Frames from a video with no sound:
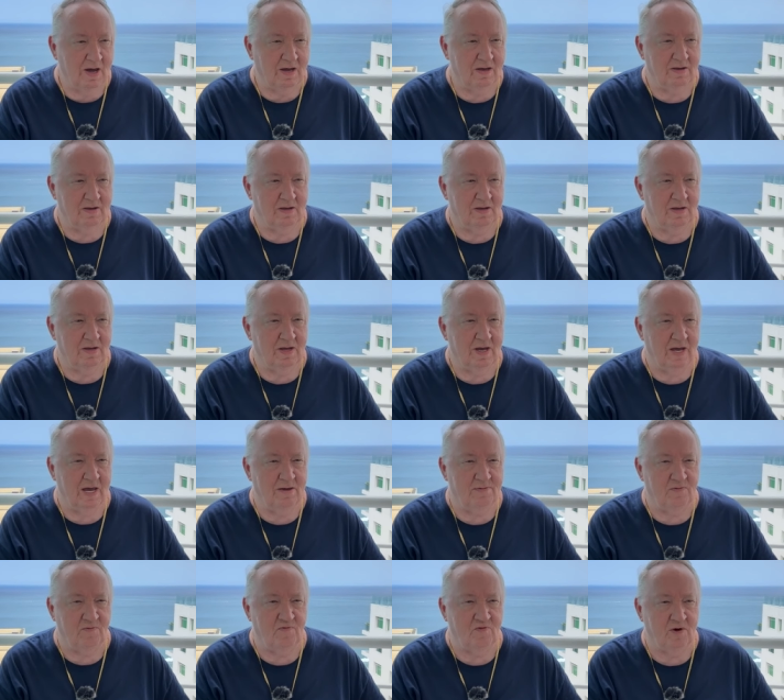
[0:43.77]
I, I
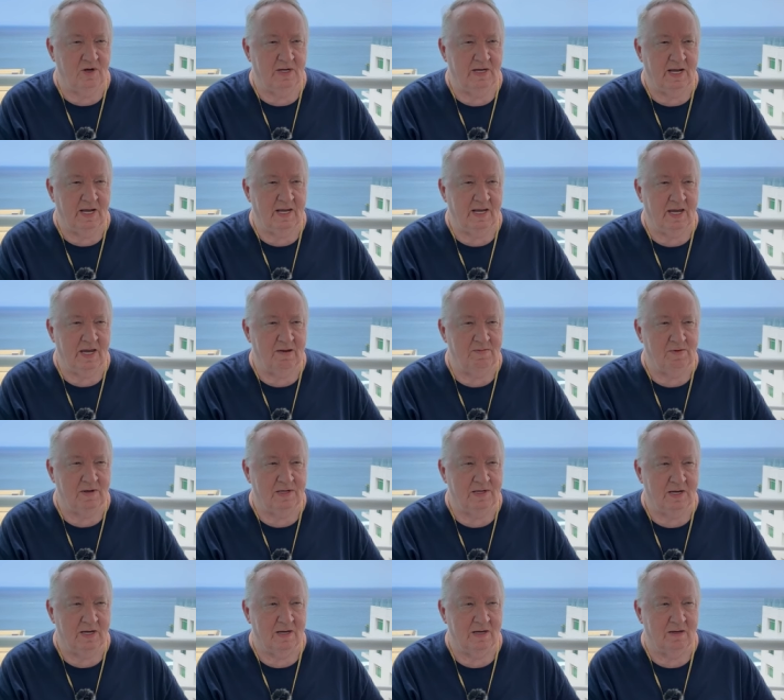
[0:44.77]
have a friend that came to
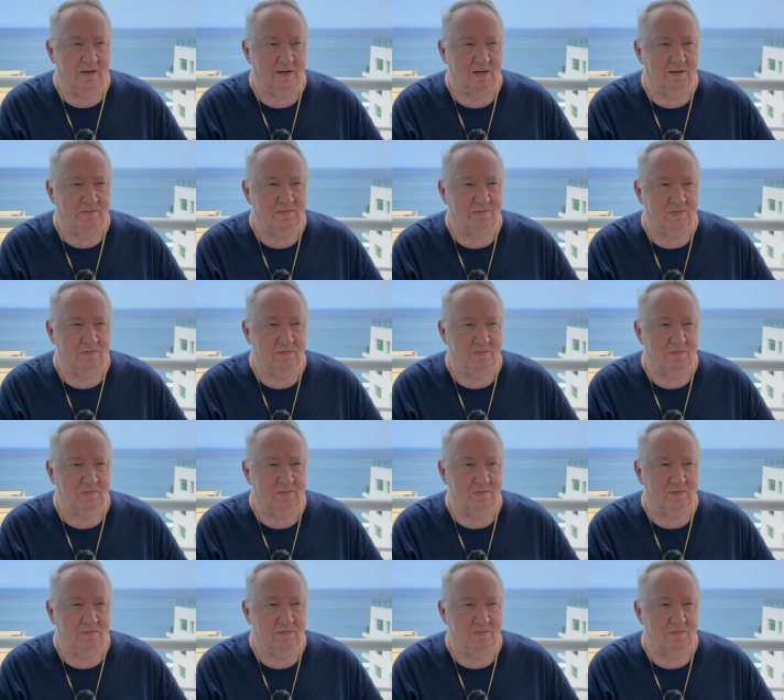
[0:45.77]
town